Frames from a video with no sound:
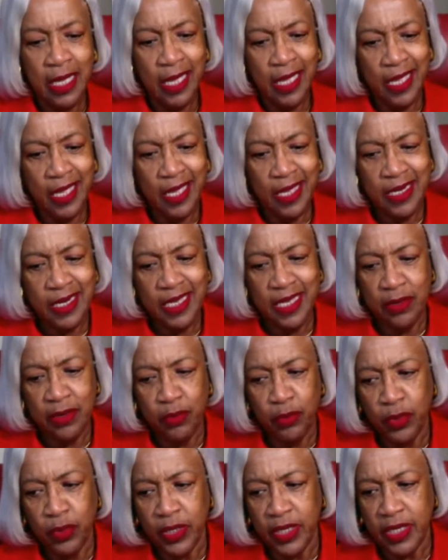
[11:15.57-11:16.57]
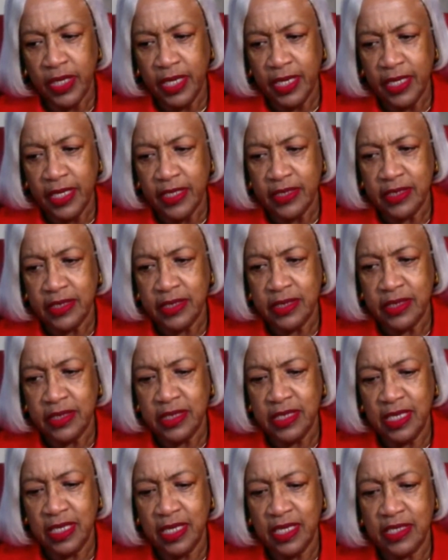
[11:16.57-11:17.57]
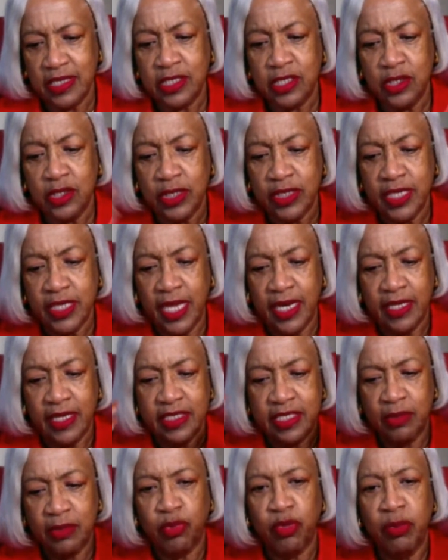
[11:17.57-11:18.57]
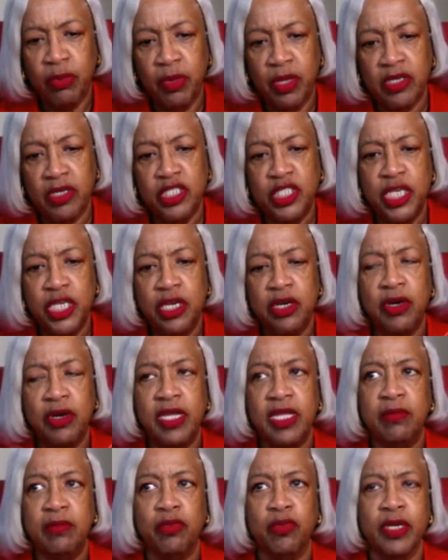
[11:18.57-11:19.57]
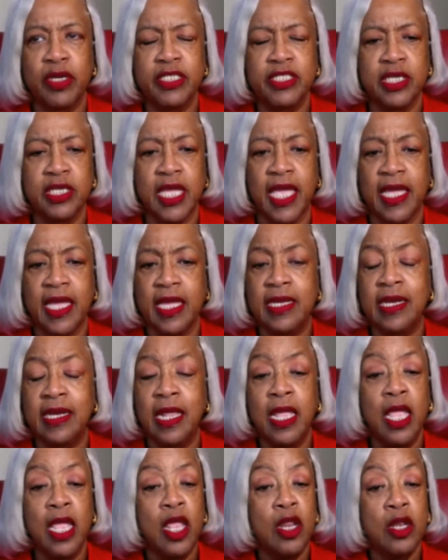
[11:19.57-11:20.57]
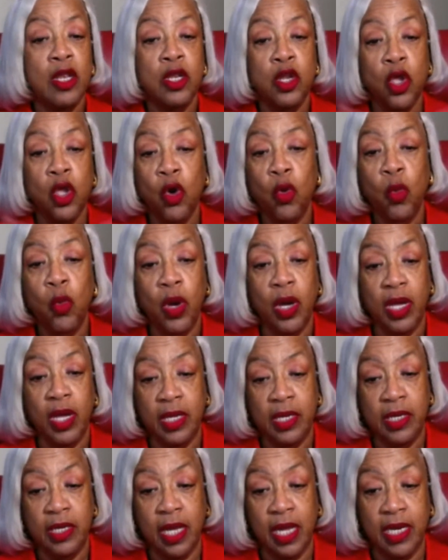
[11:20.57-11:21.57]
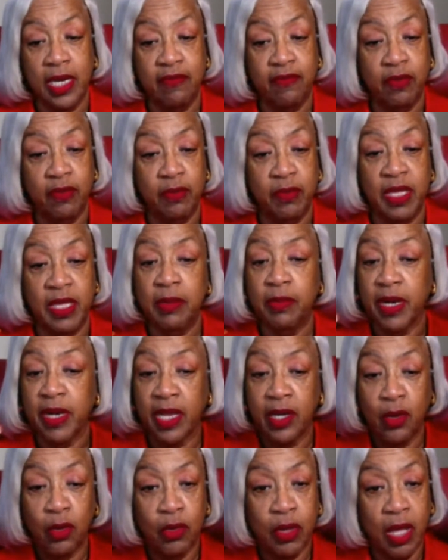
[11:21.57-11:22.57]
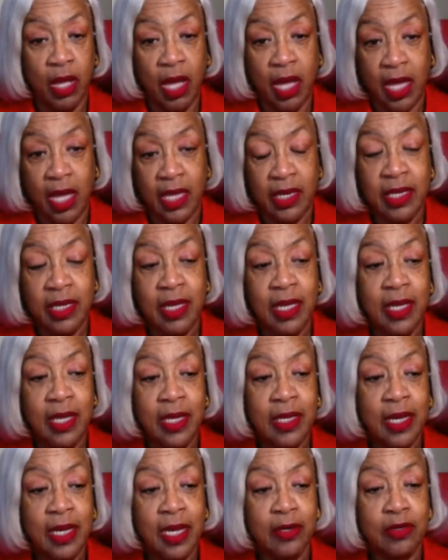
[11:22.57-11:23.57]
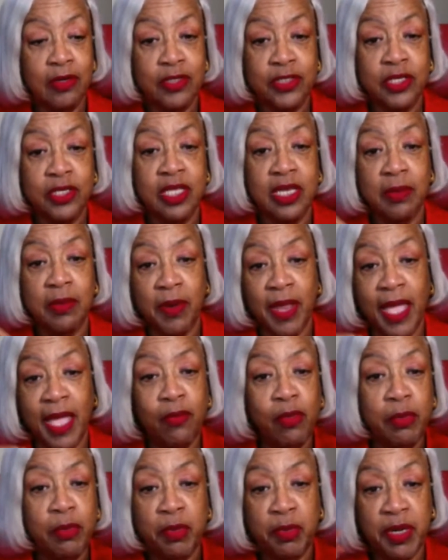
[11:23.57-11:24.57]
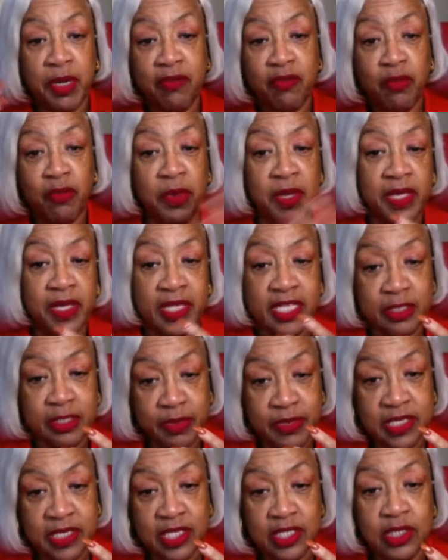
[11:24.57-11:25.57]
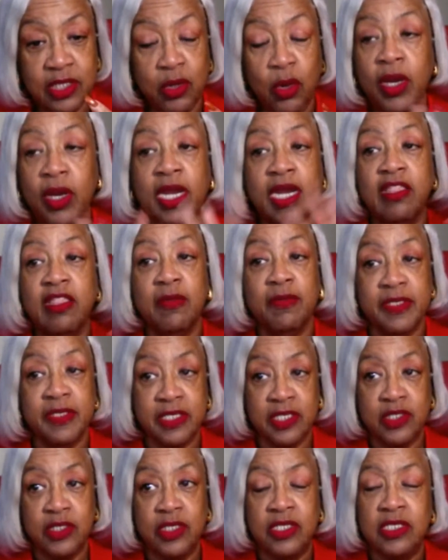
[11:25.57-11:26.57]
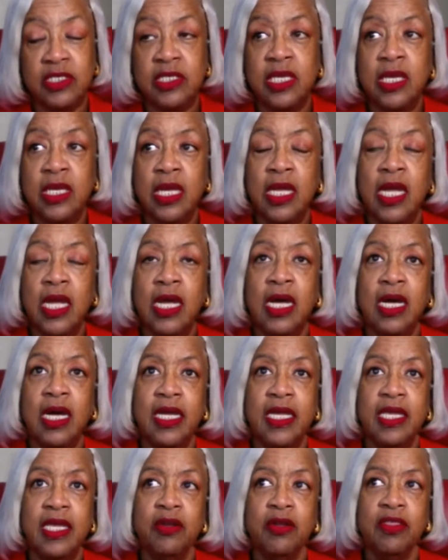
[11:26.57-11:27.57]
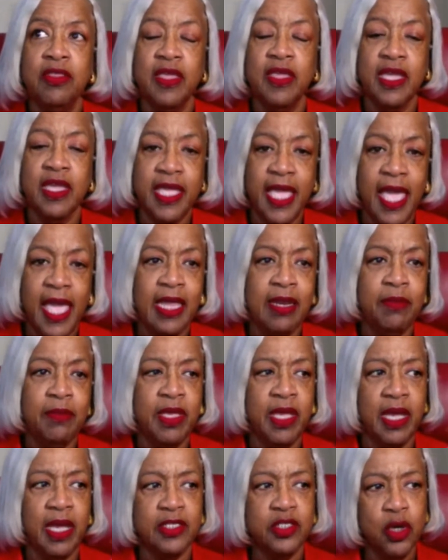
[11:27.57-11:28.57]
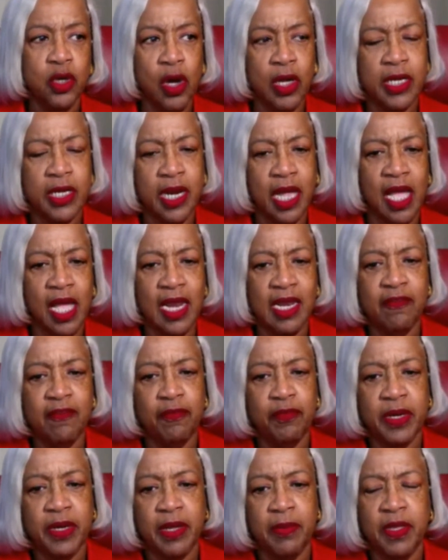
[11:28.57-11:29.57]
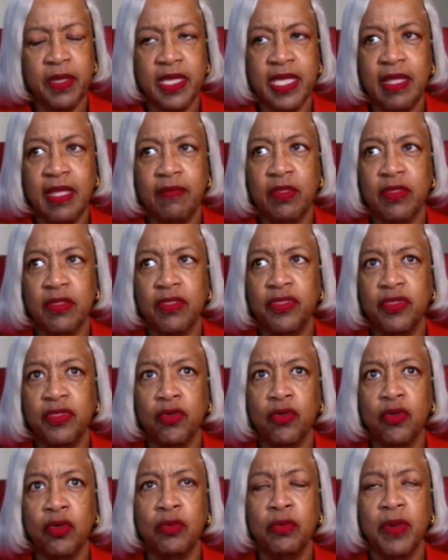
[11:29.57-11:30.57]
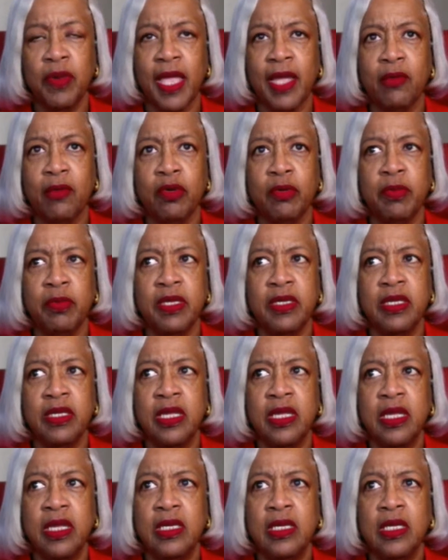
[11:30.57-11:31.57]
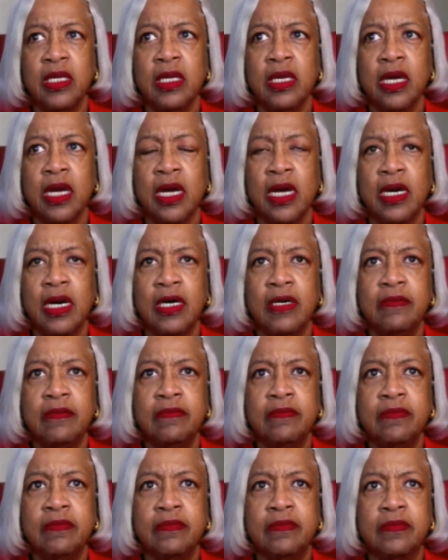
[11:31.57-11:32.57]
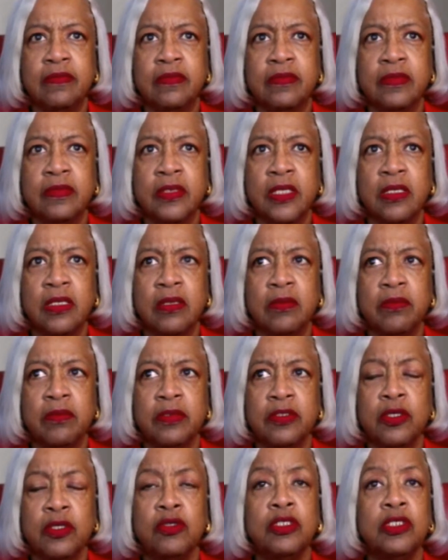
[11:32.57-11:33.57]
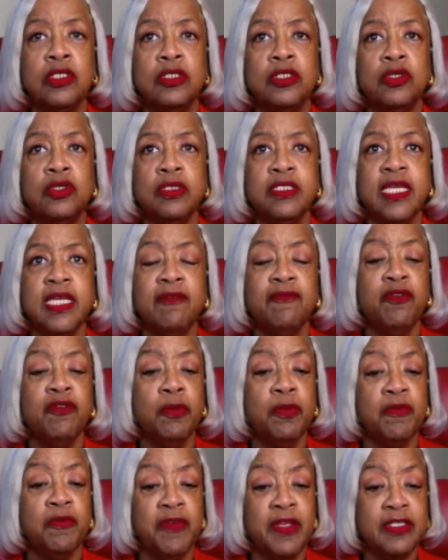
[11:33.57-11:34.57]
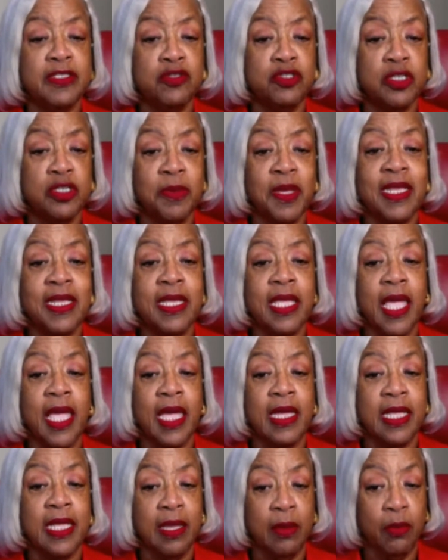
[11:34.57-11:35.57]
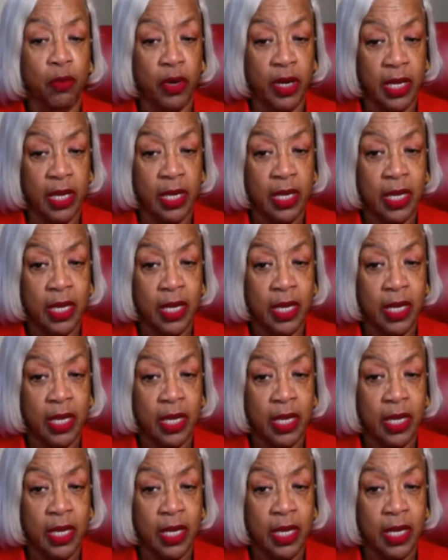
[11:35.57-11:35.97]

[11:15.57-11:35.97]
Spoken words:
and it is looked at as the premier chair in preaching. And no one, not even me, but I know God, understood that a black woman would ever be in this position or any of the positions. Entering the academy, I taught at Iliff, but I became the third black woman uh, to attain full professorship at Emory,